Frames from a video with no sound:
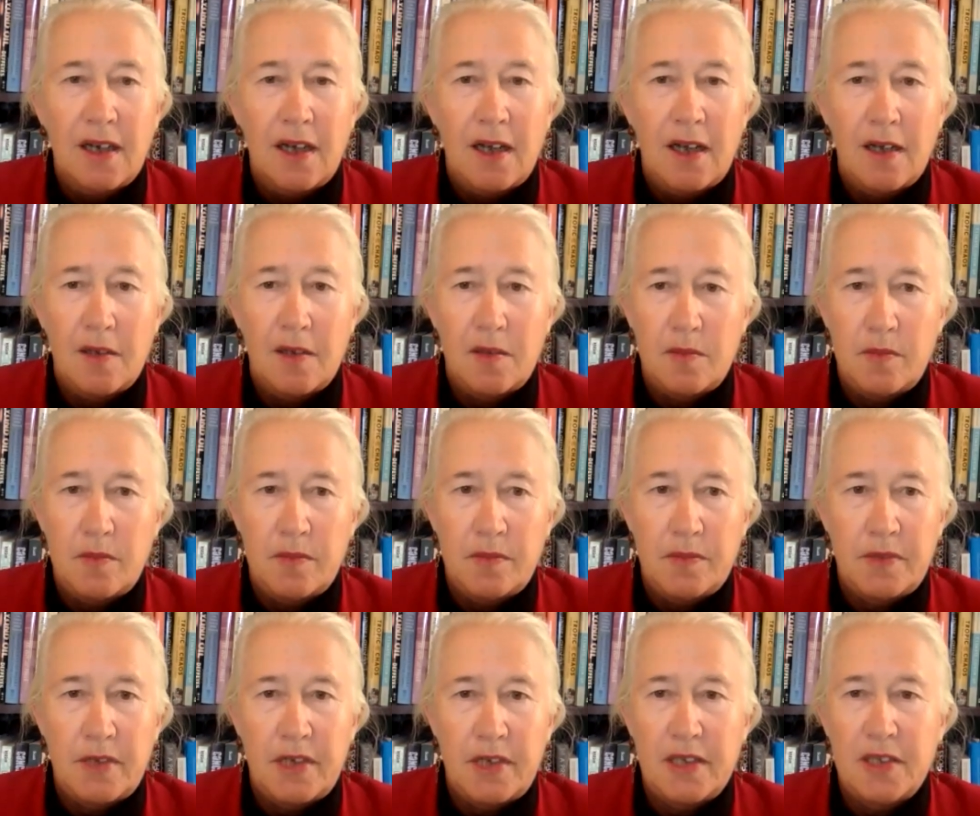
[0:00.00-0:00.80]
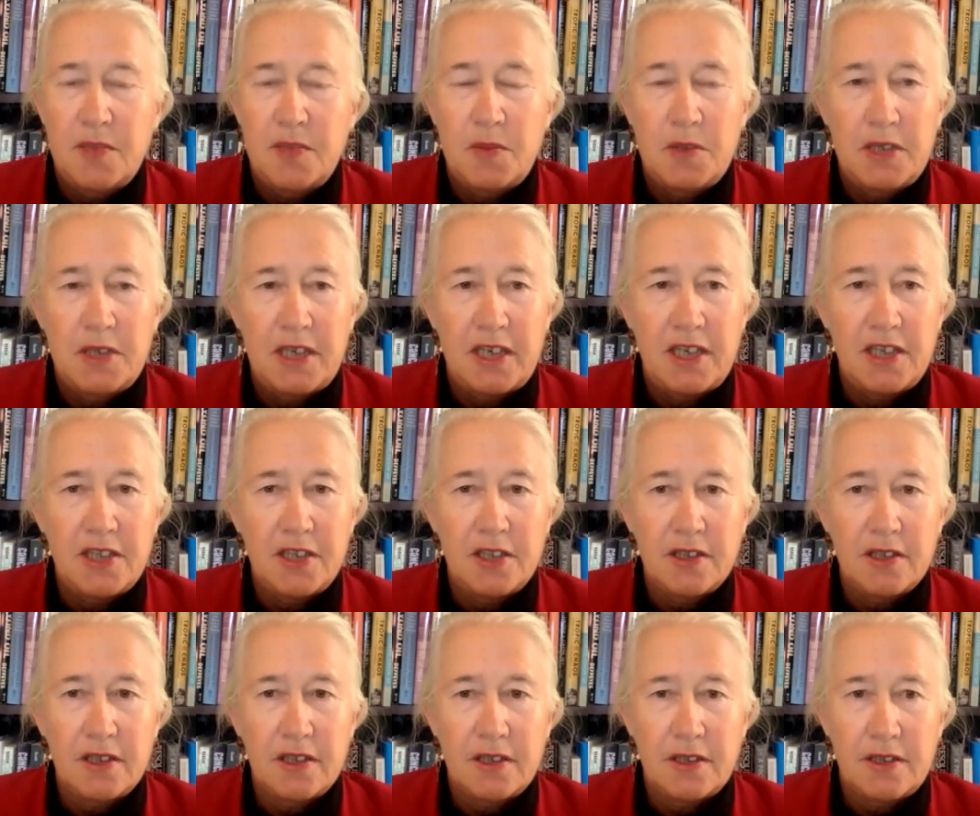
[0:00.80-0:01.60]
Um,
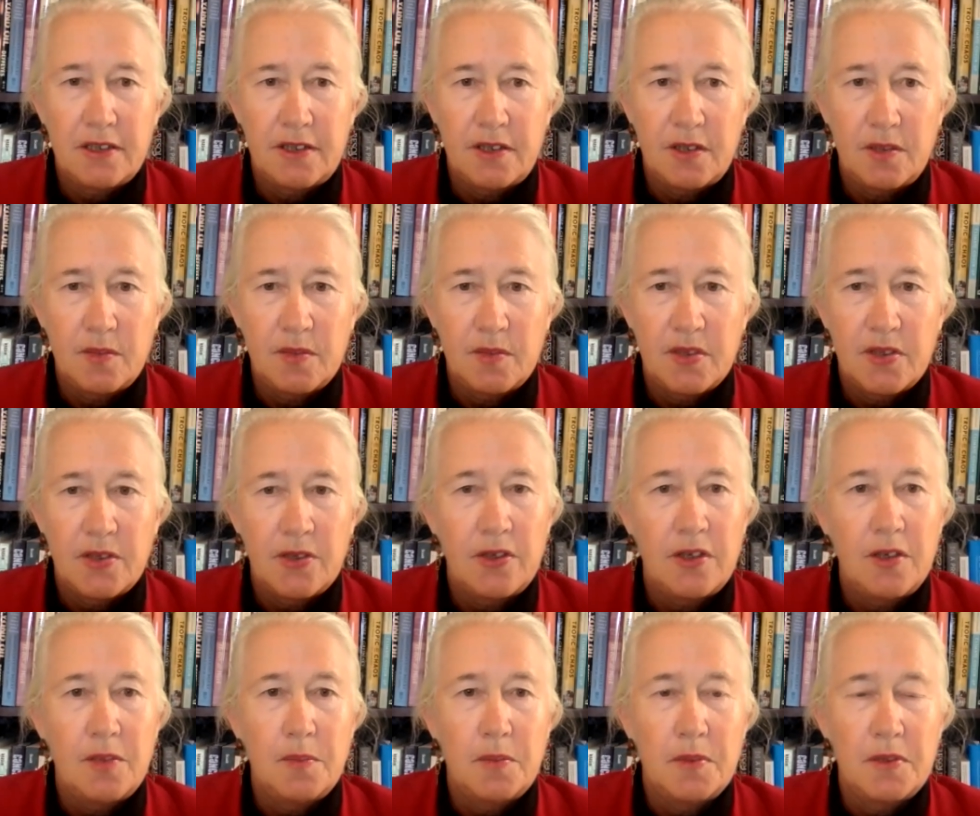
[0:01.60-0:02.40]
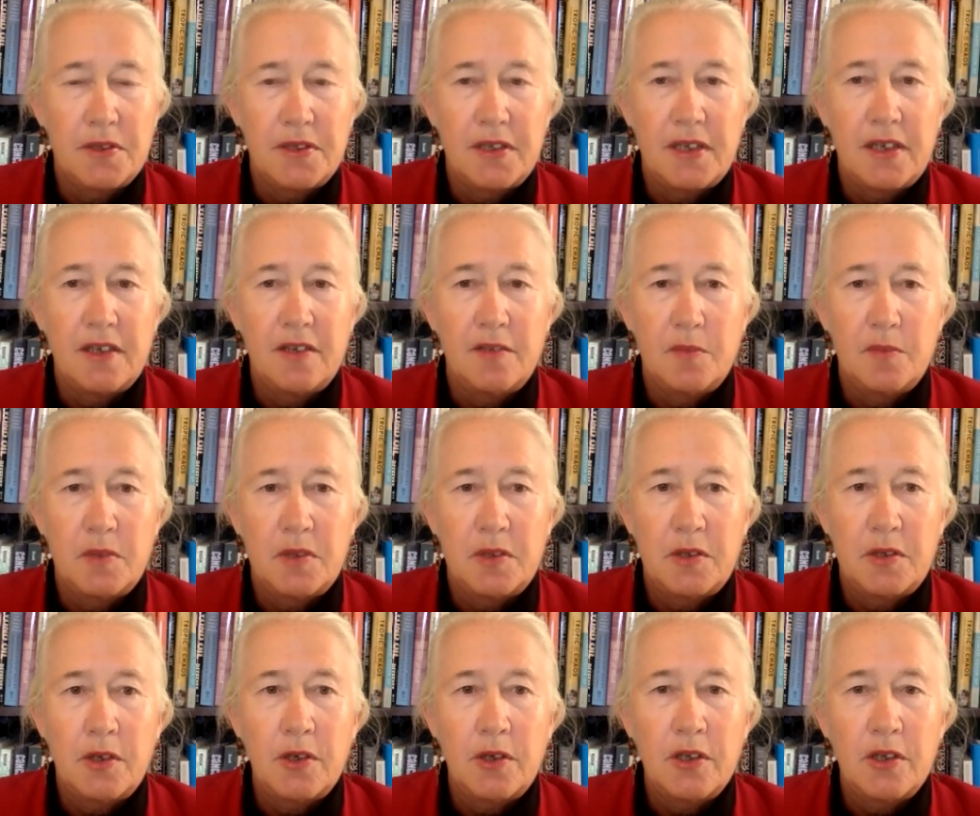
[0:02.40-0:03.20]
transportation consumes thirty percent of
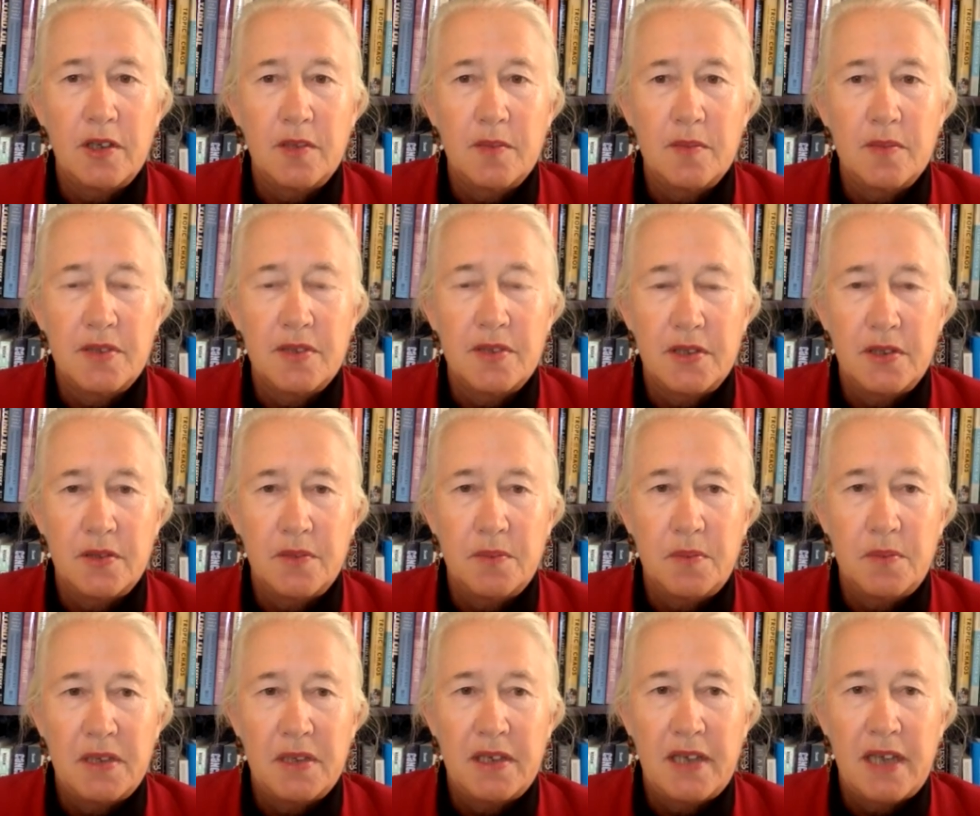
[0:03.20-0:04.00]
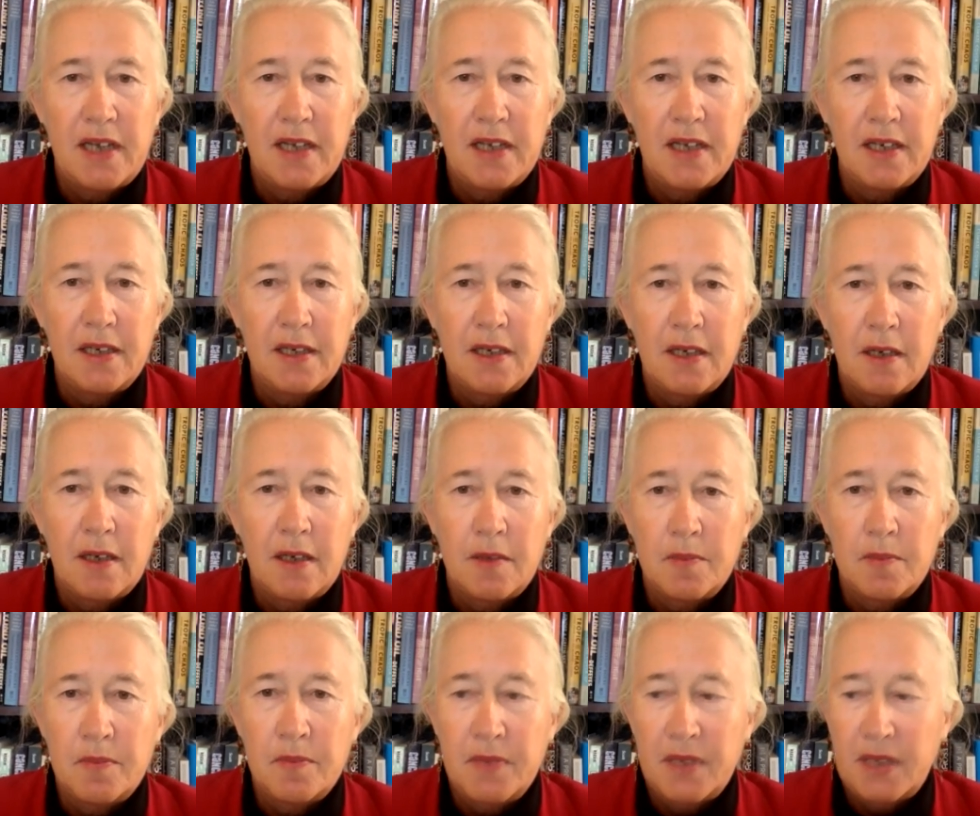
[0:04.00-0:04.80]
petroleum, so you'd be getting,
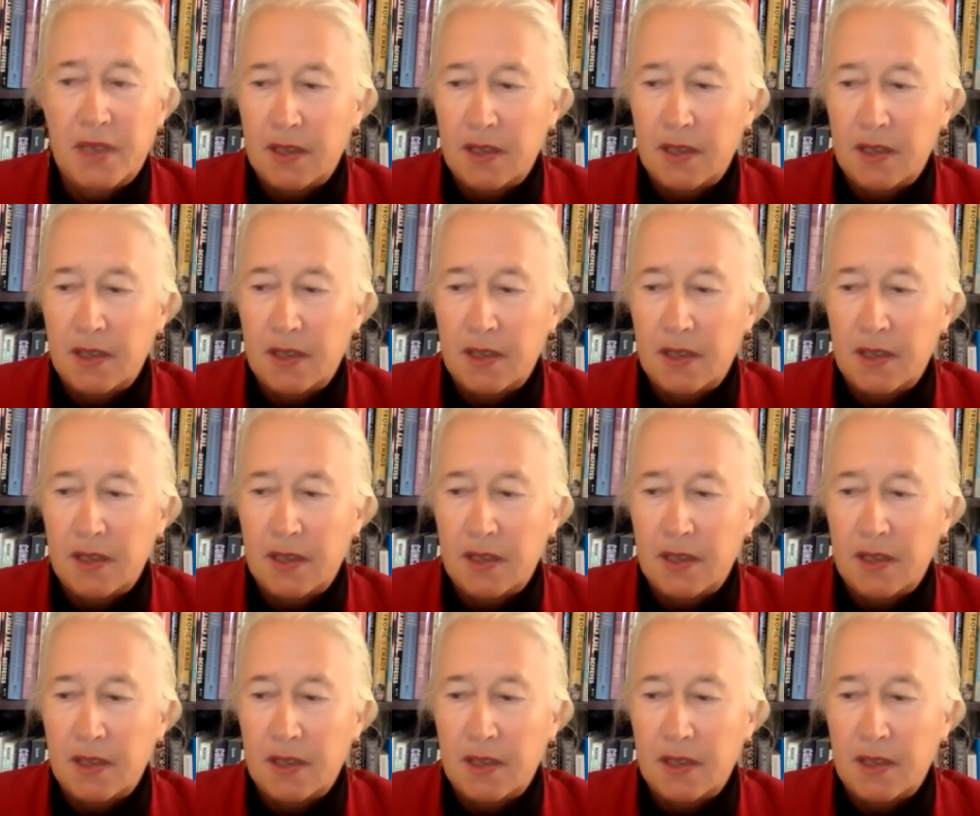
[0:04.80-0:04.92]
um,